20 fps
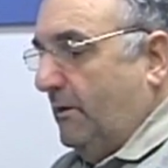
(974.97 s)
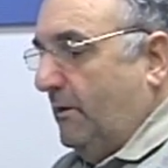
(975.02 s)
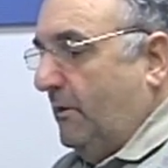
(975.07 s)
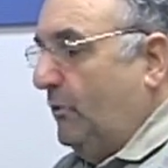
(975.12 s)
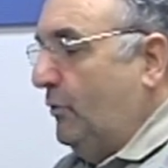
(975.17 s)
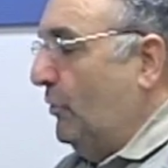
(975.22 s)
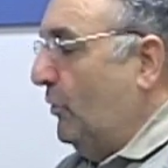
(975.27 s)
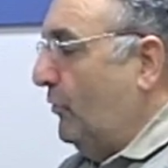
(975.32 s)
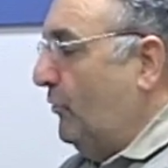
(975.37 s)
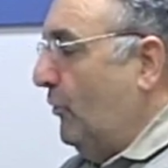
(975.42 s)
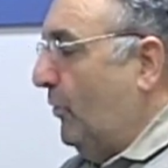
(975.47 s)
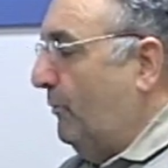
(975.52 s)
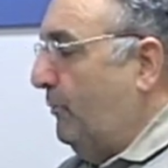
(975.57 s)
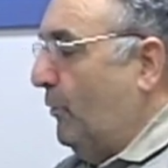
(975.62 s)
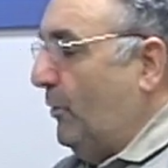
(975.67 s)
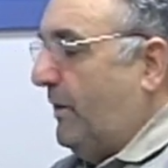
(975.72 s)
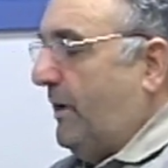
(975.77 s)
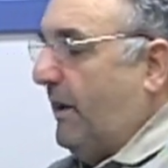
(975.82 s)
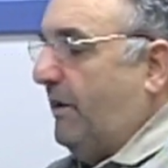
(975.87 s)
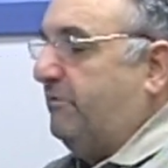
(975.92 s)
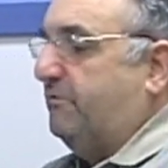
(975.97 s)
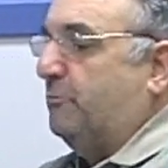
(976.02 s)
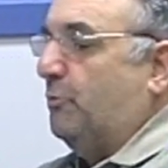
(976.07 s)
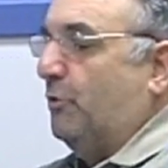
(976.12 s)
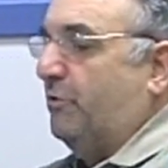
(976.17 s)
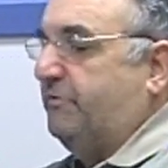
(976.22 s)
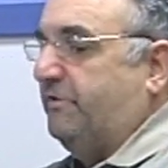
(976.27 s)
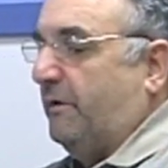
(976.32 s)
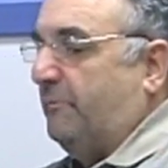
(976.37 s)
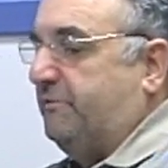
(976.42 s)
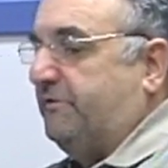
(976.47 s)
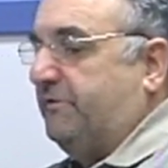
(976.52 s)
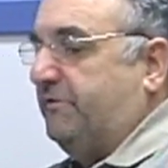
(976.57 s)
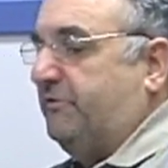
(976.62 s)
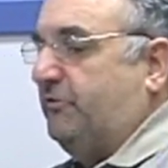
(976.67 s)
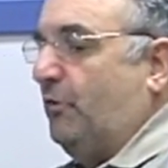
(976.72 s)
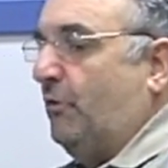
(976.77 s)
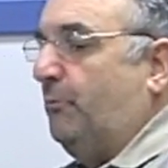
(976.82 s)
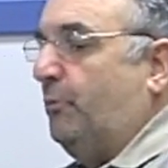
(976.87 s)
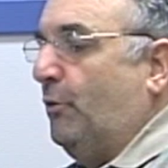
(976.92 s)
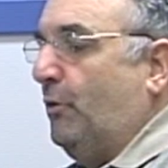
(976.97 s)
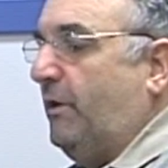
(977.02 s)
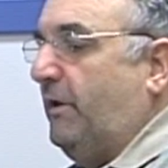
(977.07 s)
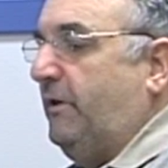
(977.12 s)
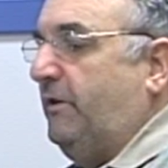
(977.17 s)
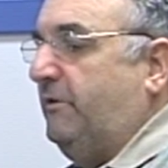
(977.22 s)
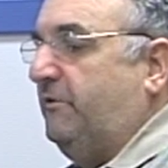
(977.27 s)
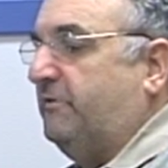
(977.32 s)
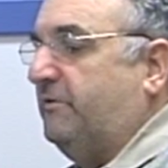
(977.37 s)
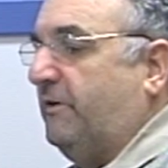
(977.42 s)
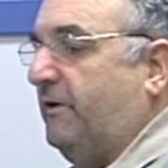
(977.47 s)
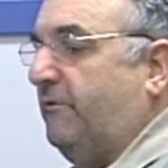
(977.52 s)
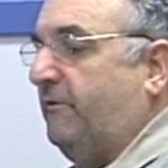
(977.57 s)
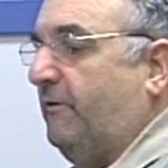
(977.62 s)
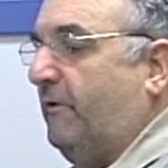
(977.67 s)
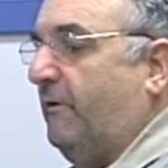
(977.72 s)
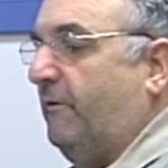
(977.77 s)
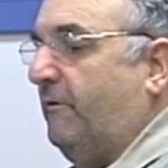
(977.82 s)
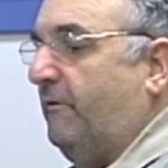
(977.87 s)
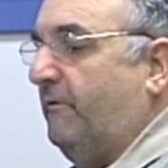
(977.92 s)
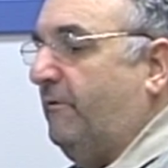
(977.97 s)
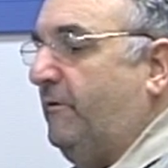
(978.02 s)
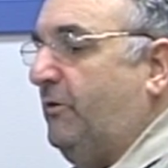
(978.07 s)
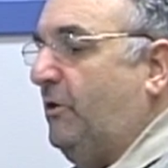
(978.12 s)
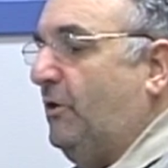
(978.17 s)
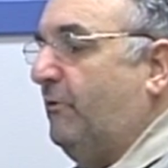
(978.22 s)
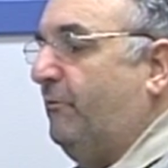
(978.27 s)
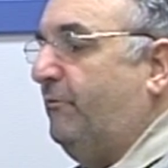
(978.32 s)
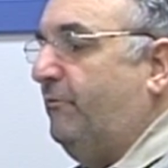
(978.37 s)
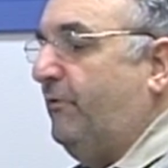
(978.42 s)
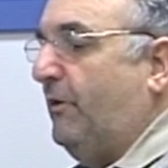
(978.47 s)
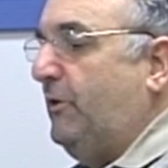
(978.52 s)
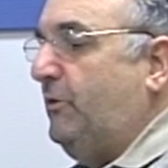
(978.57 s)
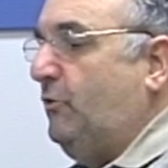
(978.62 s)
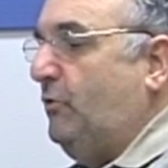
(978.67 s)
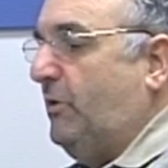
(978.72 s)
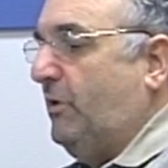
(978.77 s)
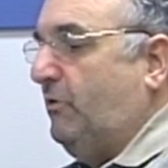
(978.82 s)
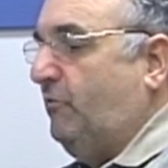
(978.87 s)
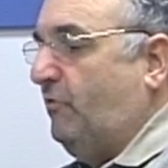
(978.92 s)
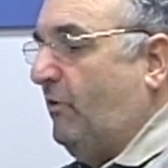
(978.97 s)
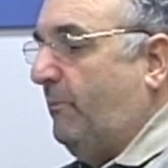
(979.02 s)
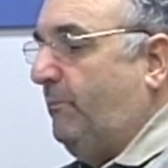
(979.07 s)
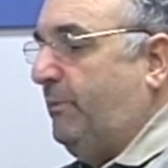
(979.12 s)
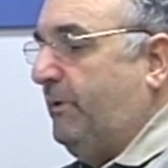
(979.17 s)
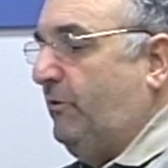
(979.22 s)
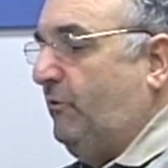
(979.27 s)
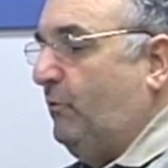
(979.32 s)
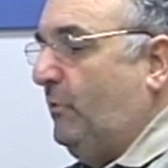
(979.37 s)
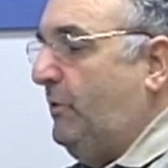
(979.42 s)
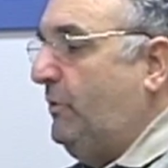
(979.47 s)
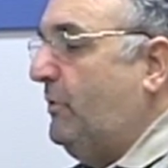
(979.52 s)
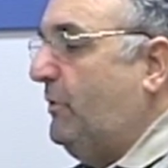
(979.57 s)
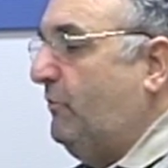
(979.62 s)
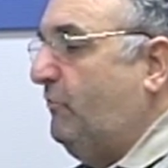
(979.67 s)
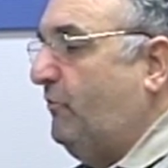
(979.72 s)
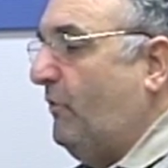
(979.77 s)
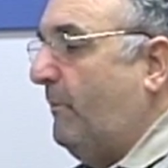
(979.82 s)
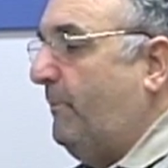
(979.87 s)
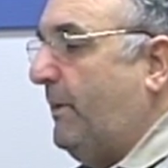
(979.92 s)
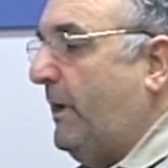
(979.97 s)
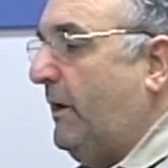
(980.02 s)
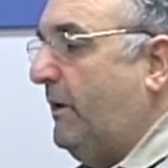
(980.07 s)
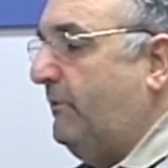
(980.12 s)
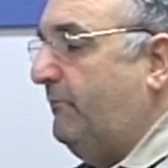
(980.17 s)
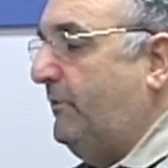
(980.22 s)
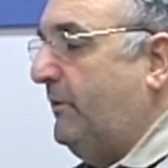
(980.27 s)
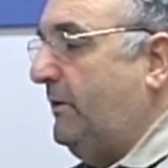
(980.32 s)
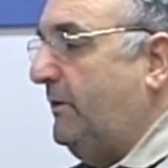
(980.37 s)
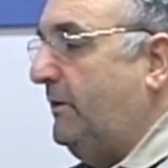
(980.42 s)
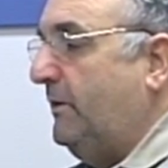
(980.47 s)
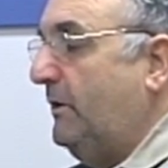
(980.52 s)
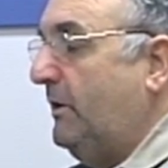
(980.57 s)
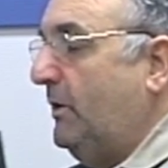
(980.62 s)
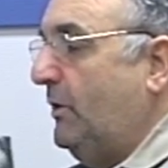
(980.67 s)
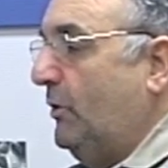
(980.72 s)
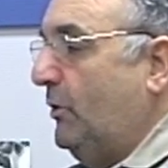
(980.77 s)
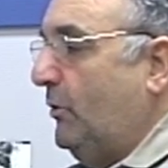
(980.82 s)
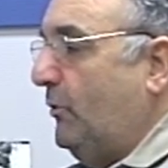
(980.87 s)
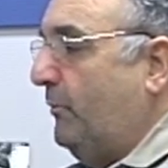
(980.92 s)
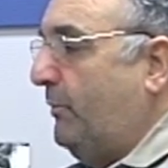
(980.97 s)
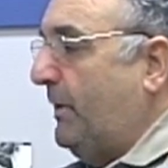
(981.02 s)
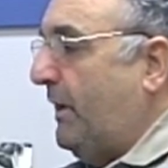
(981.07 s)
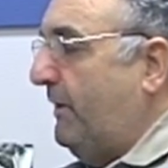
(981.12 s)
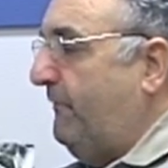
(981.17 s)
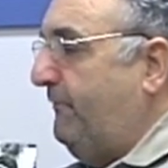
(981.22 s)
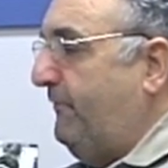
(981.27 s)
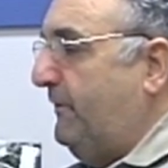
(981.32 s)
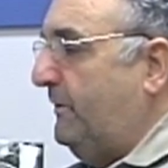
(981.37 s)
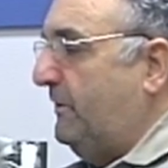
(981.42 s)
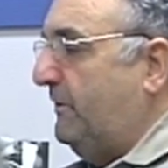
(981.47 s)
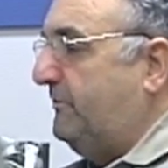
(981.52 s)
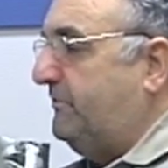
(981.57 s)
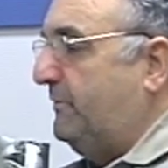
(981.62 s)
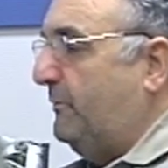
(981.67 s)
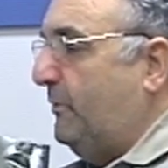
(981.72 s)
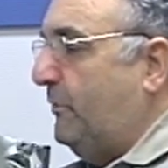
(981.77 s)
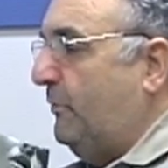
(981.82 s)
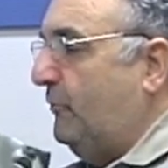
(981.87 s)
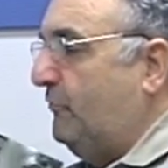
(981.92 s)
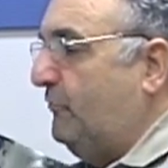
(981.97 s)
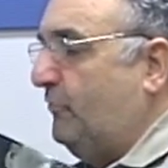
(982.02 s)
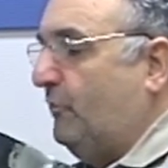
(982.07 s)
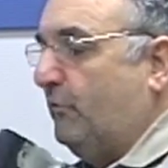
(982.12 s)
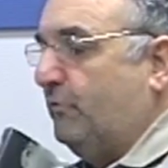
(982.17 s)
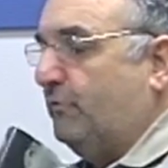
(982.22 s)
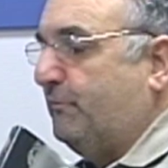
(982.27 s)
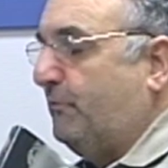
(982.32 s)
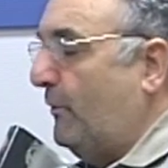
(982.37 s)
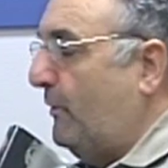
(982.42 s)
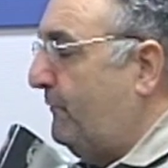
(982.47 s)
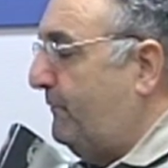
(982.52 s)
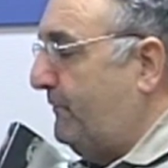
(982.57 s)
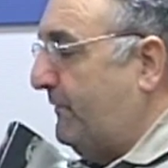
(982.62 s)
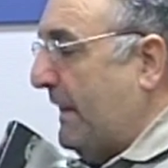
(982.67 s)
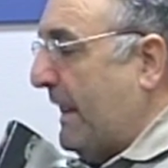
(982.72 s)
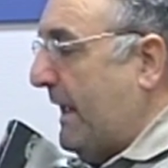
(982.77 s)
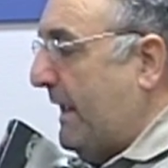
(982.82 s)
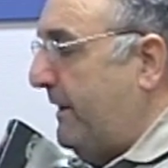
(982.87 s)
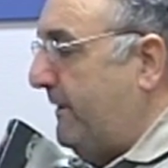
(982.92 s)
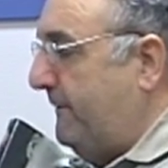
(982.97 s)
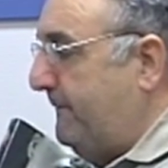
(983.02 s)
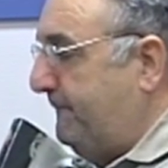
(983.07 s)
You know, your book has more substance. Your book is, uh, uh, you know, fun. You can jump into it. You can jump out of it. But I feel that some of those shows fall flat.